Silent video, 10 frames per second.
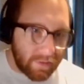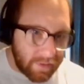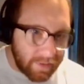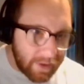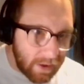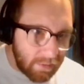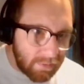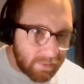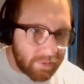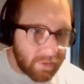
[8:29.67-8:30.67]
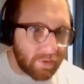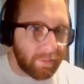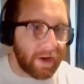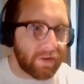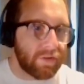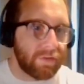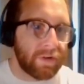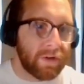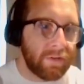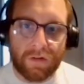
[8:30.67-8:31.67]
Now, let's go to mastering.